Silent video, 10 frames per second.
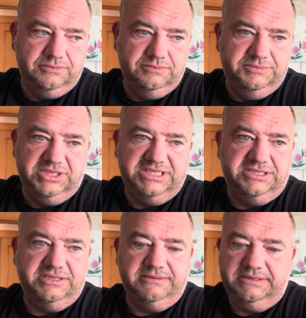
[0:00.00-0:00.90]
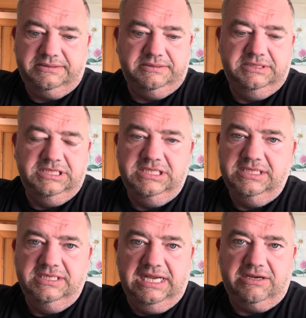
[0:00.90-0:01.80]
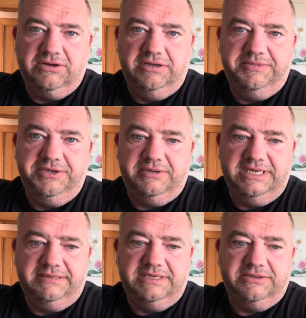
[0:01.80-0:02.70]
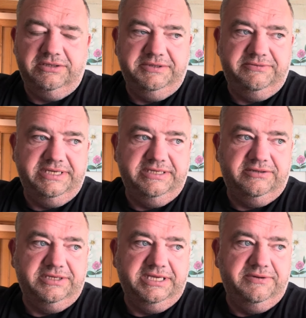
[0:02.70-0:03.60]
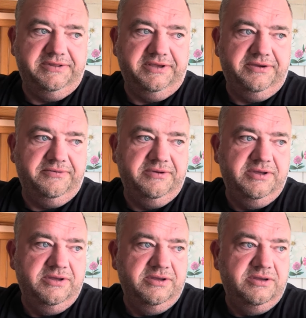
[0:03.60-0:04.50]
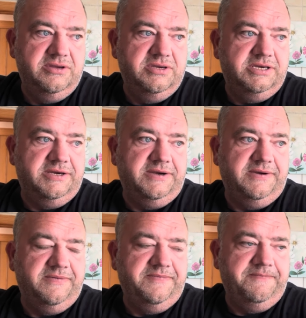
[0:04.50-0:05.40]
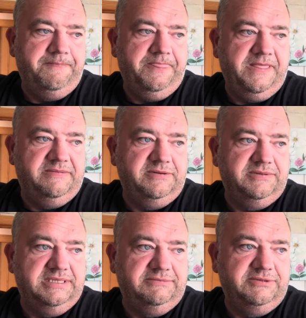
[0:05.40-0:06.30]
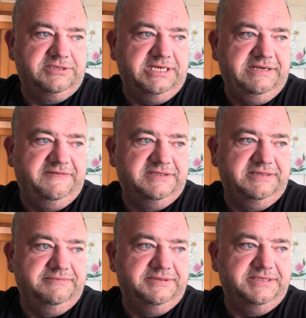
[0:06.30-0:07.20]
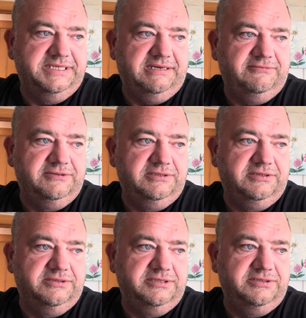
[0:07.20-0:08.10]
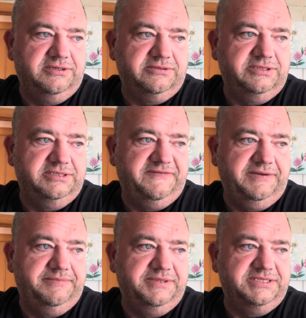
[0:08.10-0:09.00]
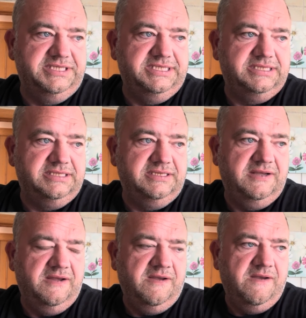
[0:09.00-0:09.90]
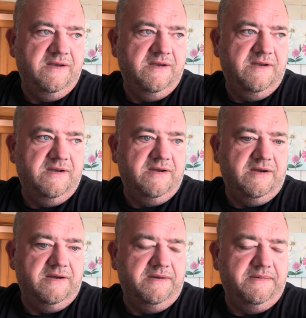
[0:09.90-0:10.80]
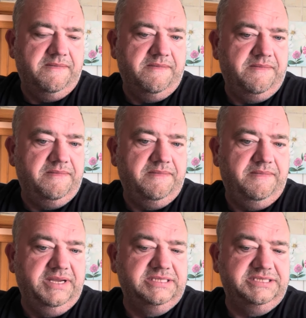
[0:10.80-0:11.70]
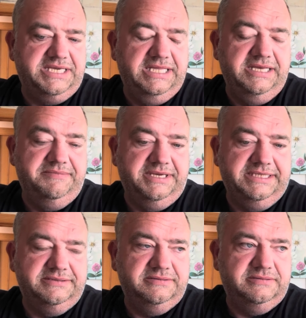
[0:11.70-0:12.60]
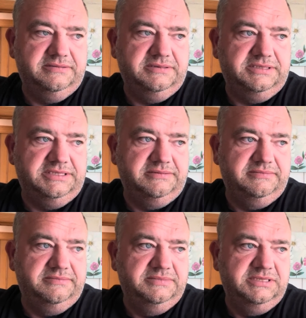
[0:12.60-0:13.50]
but this uh, I can only be who I am. I can only be real on here with you. Um, I'm not. I'm not saying it for sympathy. I will go to the doctors if it persists, um, because it's killing me. Um,